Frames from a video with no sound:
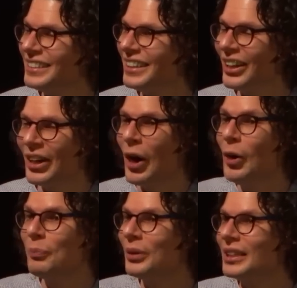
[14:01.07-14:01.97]

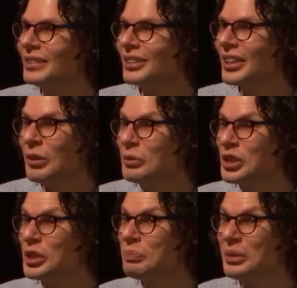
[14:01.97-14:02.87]
hoping that there would
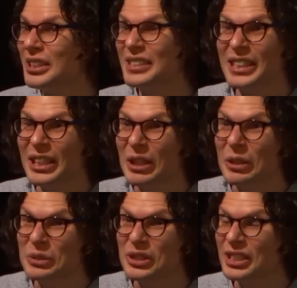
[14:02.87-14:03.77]
just be a singer who
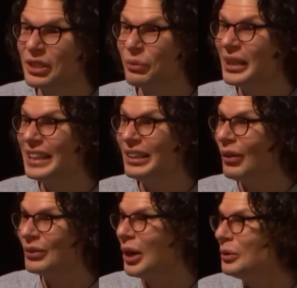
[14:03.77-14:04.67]
just did a really
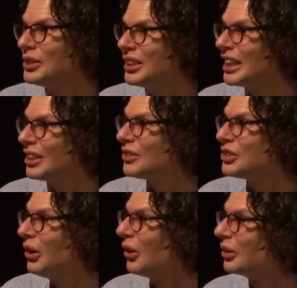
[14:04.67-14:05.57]
long note at the end of a song.